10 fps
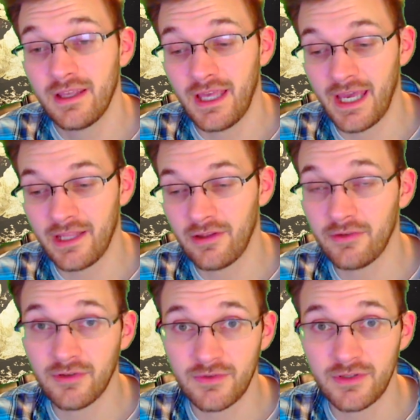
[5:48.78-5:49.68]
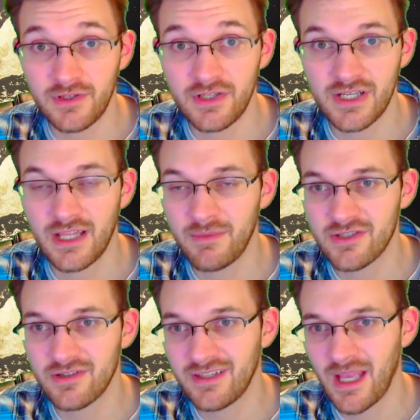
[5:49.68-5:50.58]
And also, if you're new to the channel,
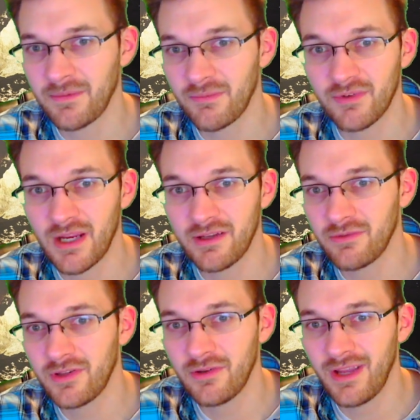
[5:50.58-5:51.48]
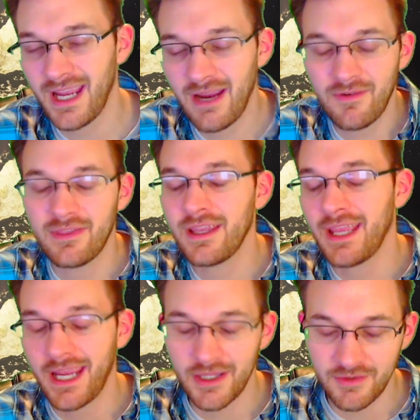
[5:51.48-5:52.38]
make sure to tap subscribe, because we do
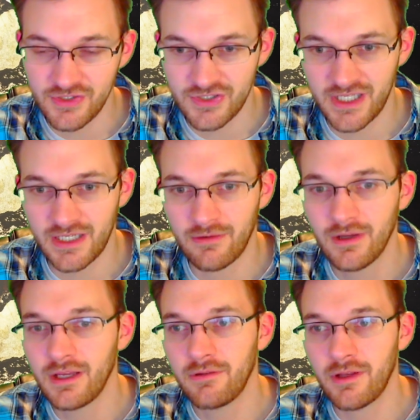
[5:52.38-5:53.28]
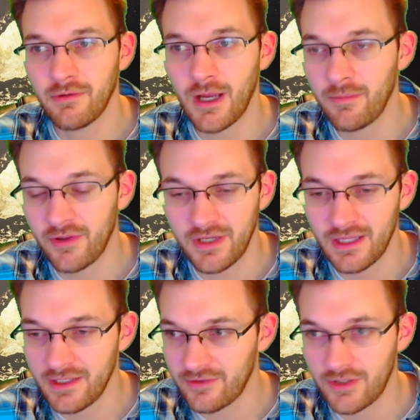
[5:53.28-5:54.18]
everything Halo on this channel. You know, we're uploading
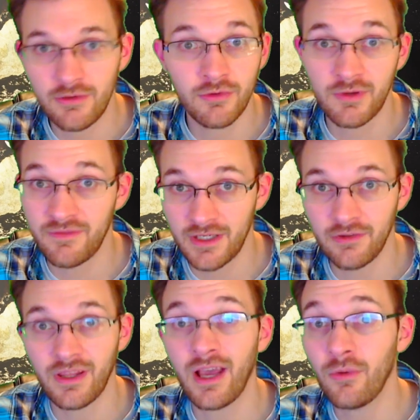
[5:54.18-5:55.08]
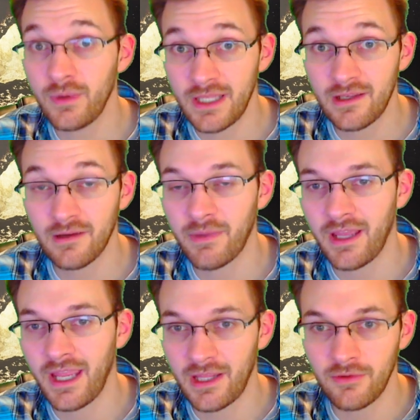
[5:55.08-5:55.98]
at least 2 or 3 videos a week about
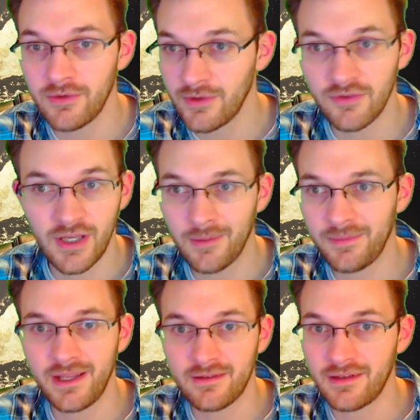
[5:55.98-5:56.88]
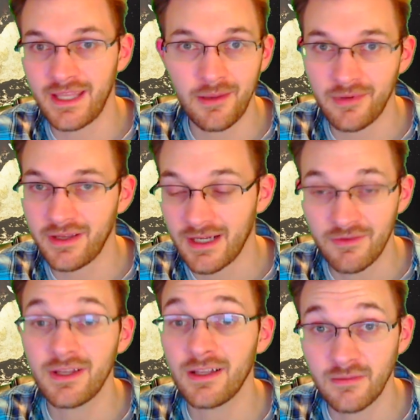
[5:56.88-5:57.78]
Halo news, updates, and gameplay, and
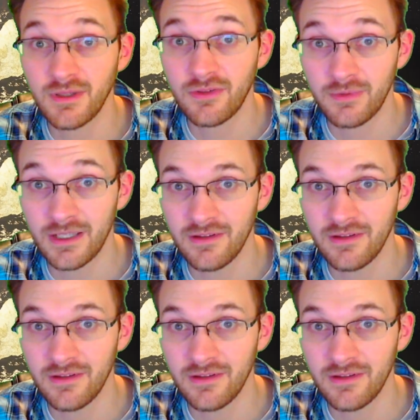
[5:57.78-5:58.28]
everything else in between.